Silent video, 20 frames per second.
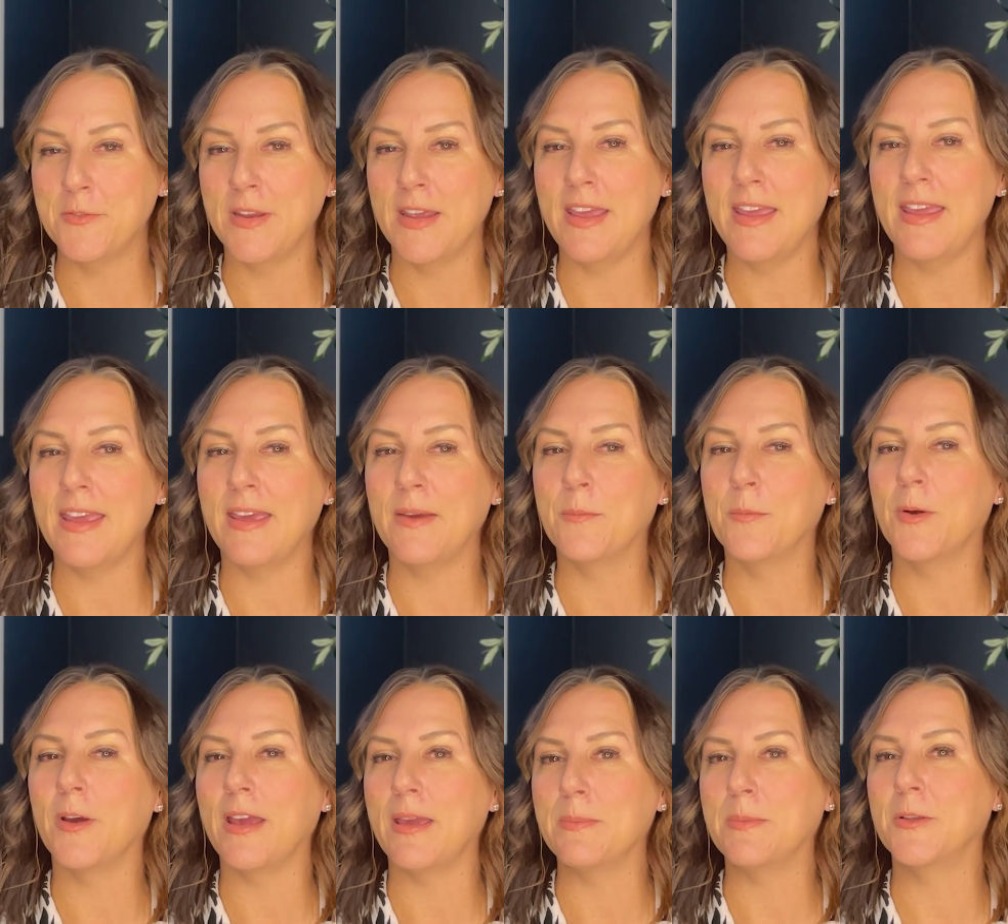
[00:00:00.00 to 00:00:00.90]
it and were
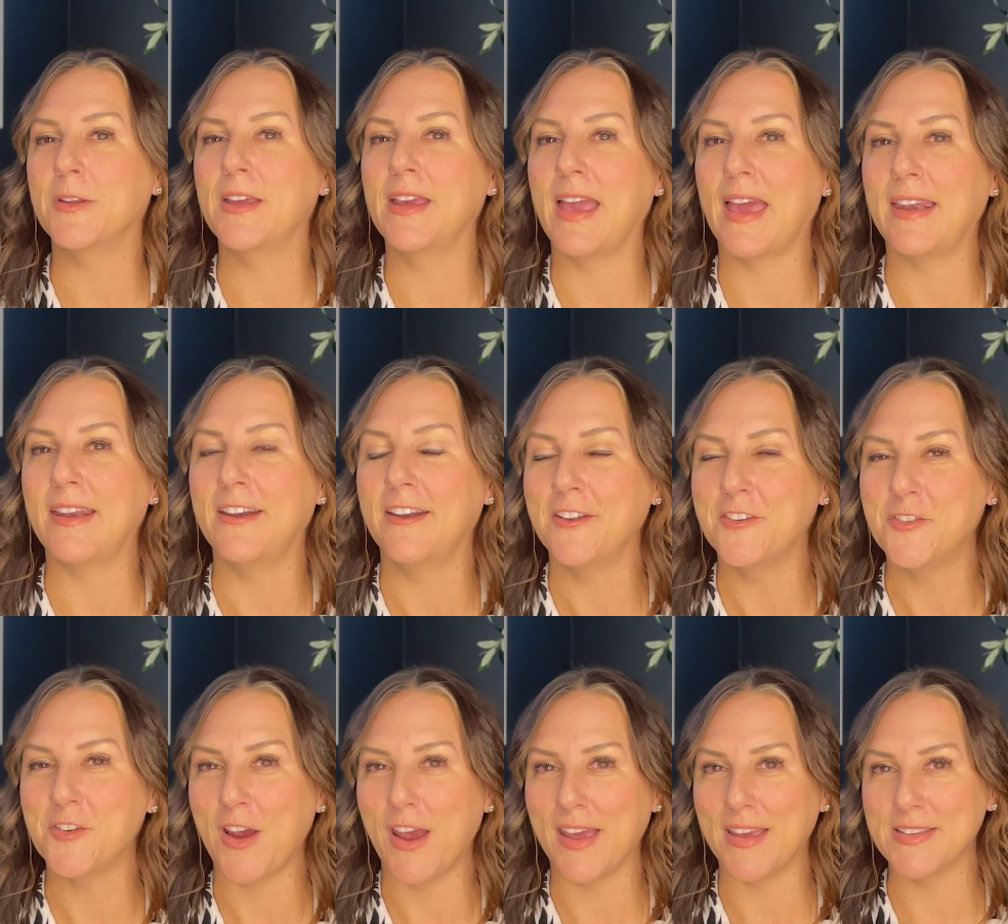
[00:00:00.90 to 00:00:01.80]
able to get it
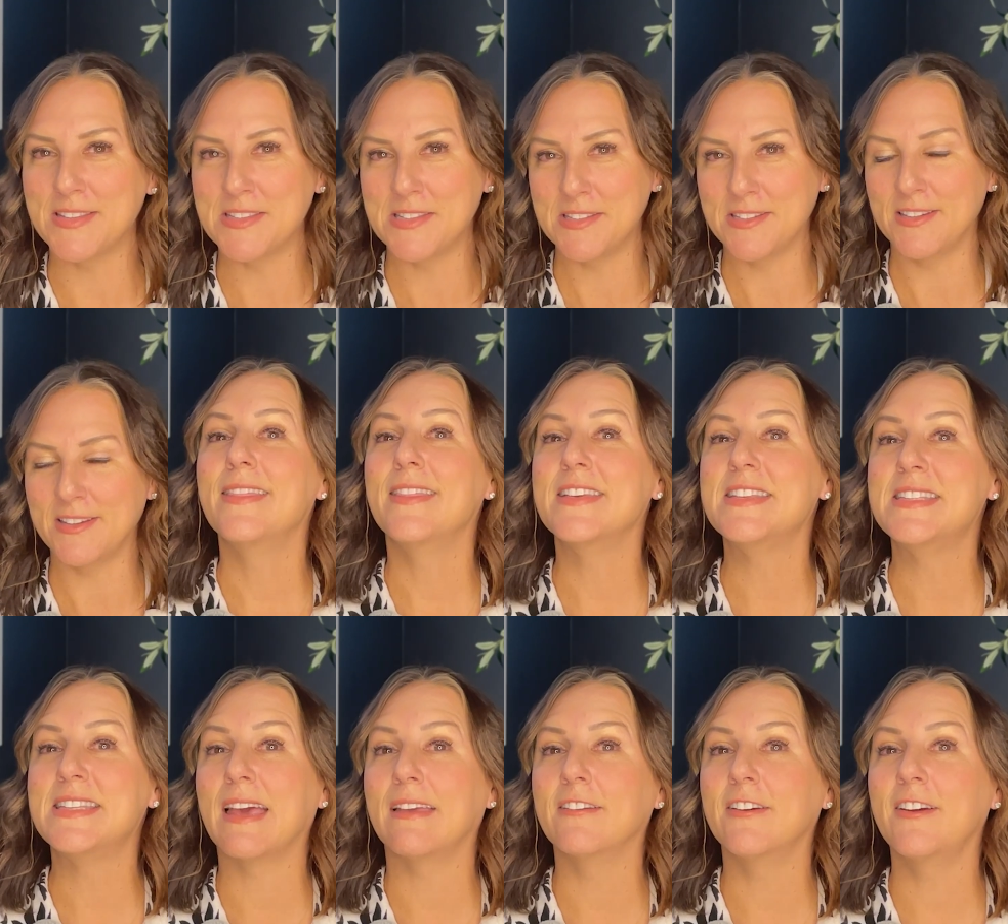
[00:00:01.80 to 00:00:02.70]
addressed. The
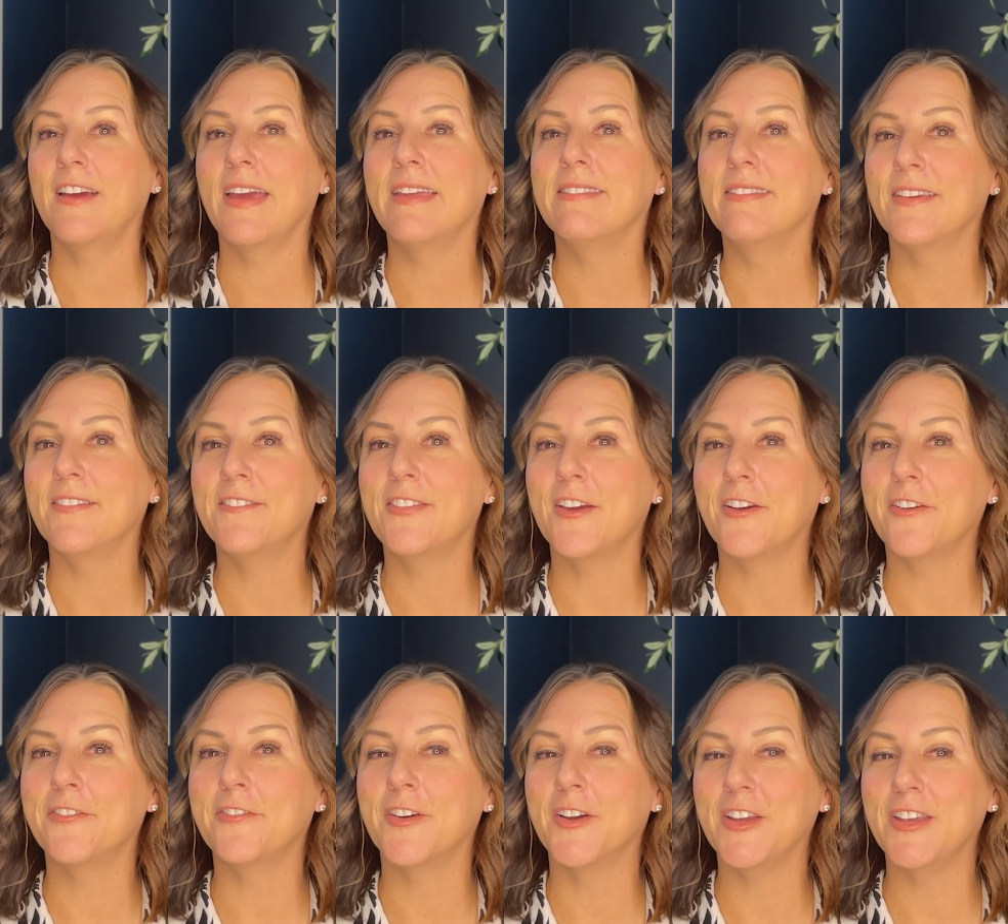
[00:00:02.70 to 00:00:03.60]
seller had lived there
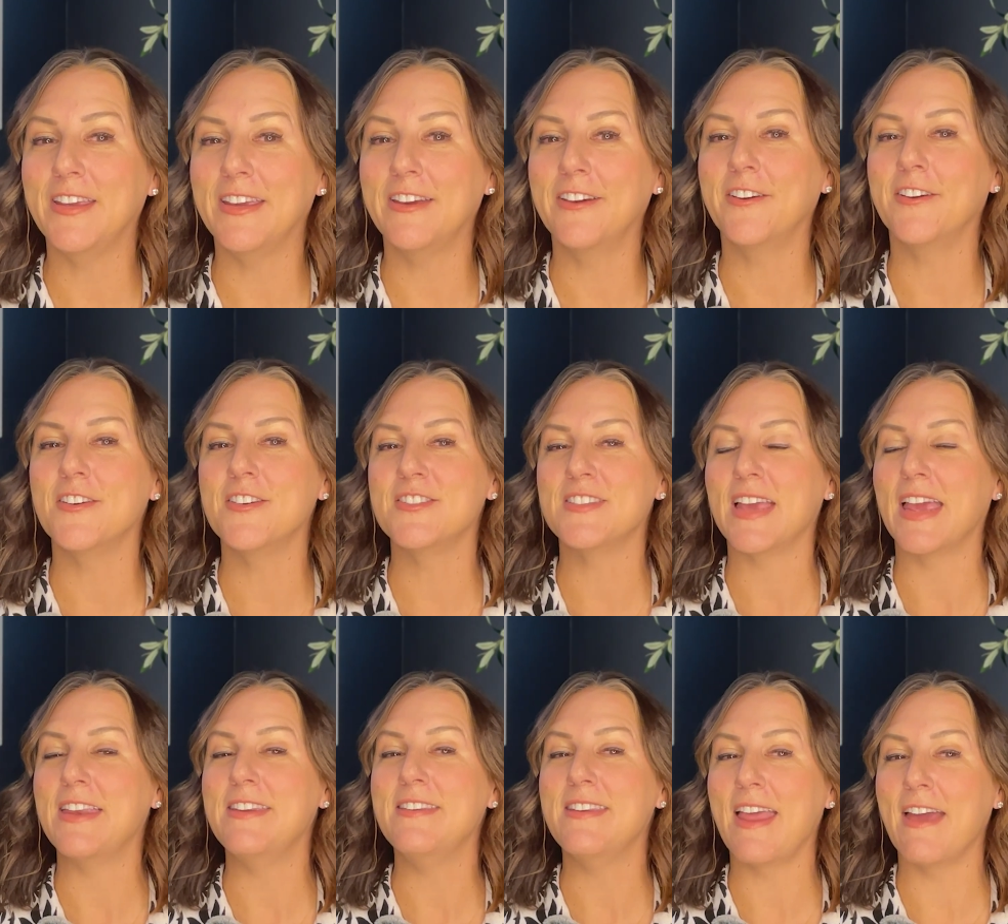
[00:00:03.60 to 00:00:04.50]
for years
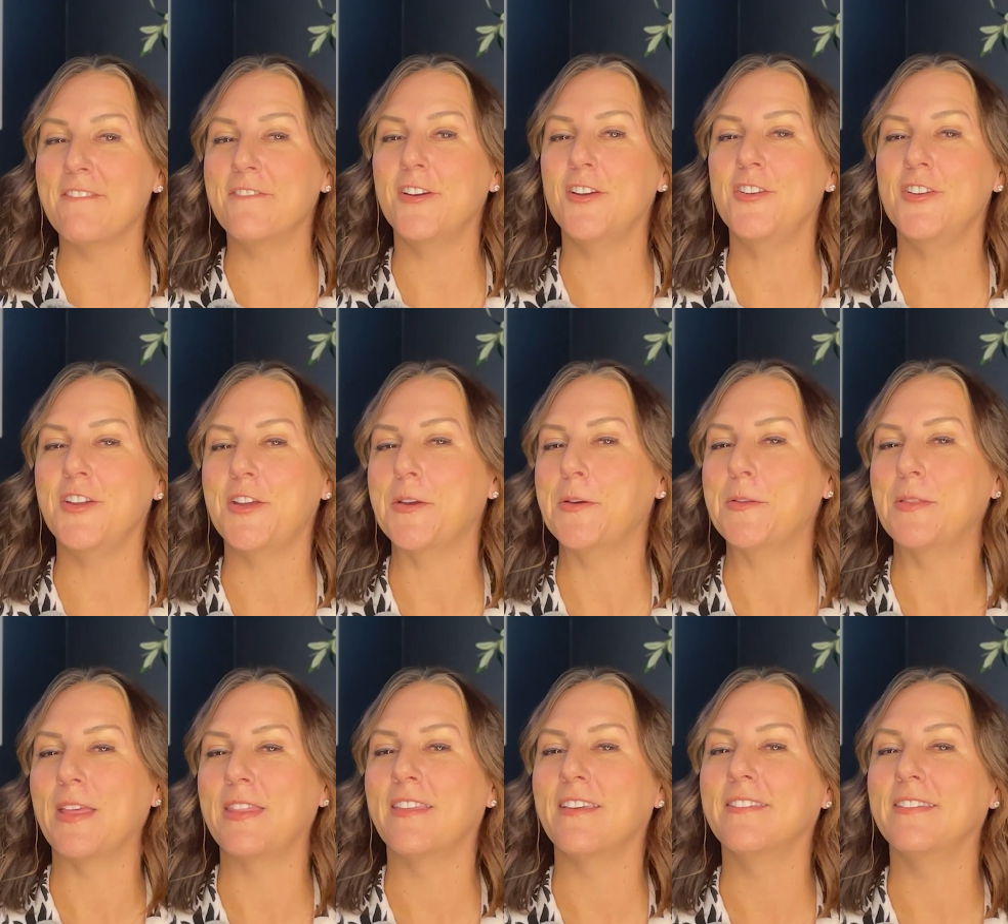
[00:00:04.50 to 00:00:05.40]
and never knew
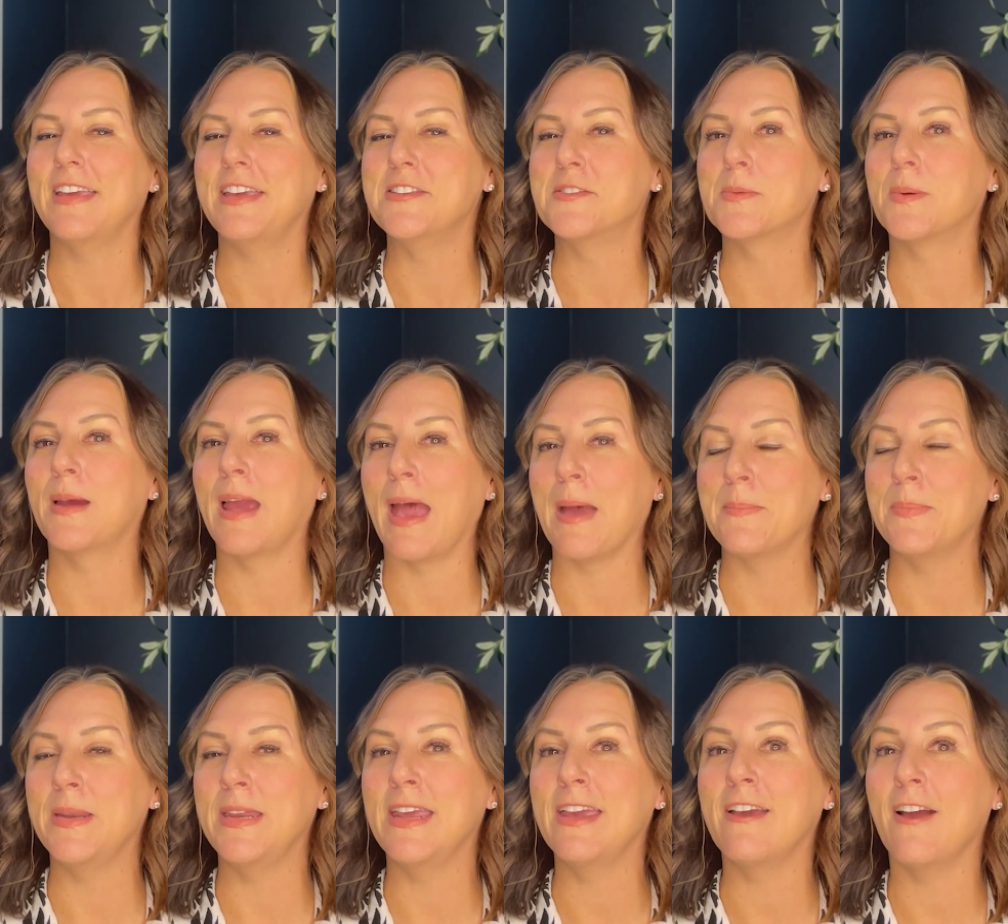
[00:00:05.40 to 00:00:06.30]
that the leaks were
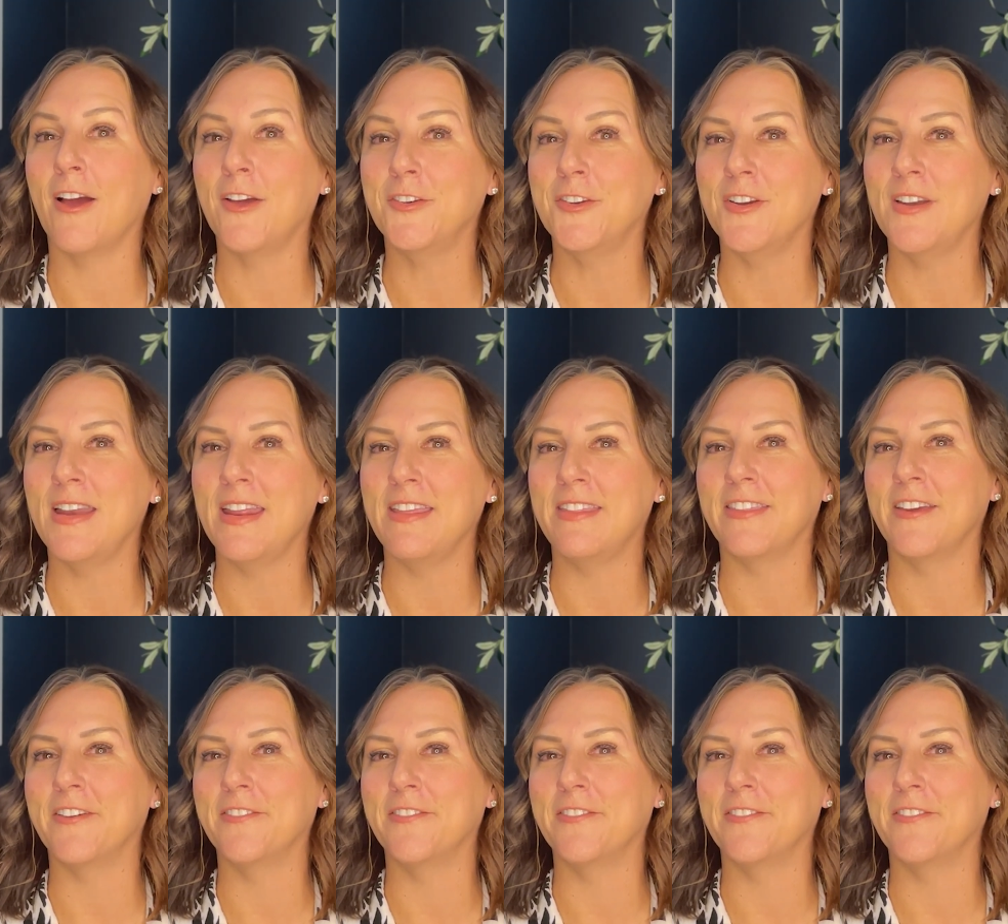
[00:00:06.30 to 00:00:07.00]
happening underneath their